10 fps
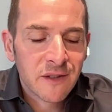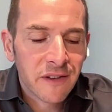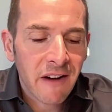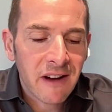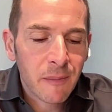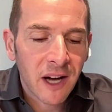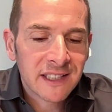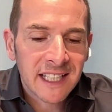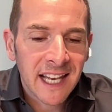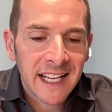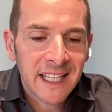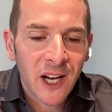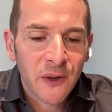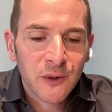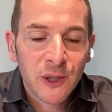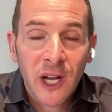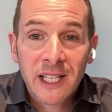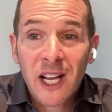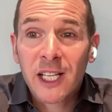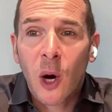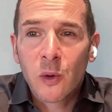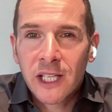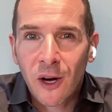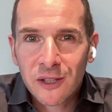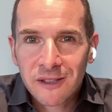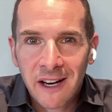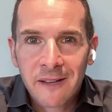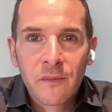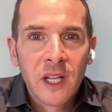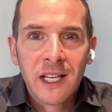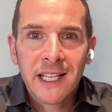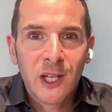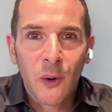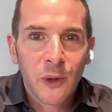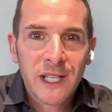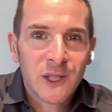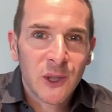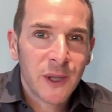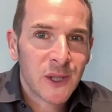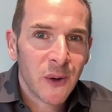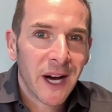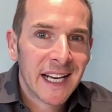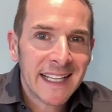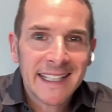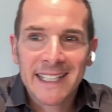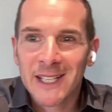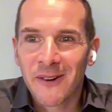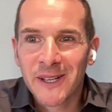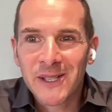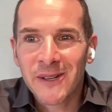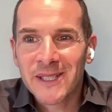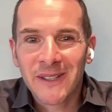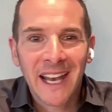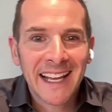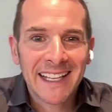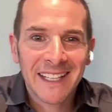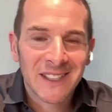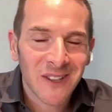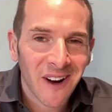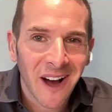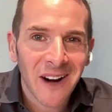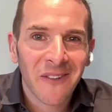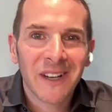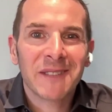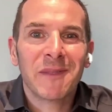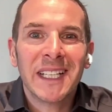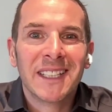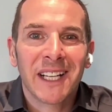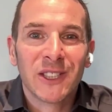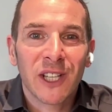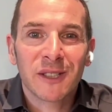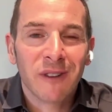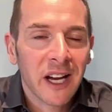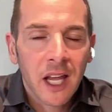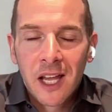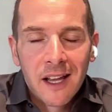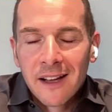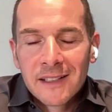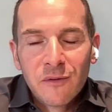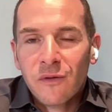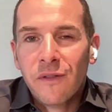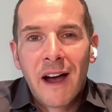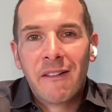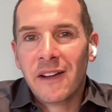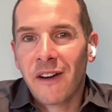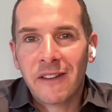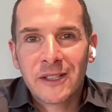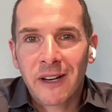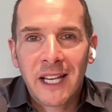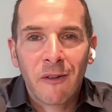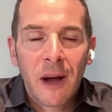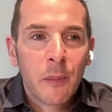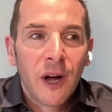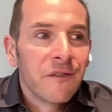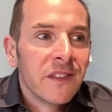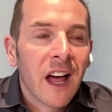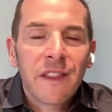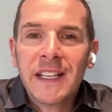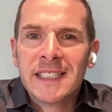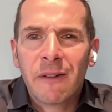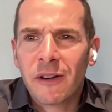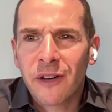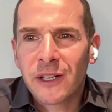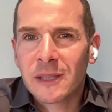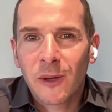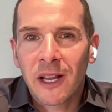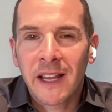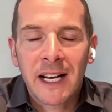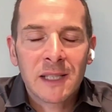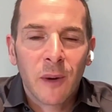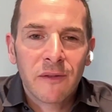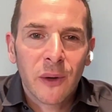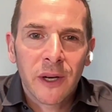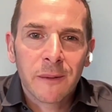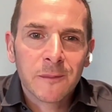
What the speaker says: very much it's like Goldilocks, right? You don't want to do it too early. You don't want to do it too late. You kind of want it to be kind of just right. Very, very tricky, right? But nothing's irreversible. I think that's my view on it.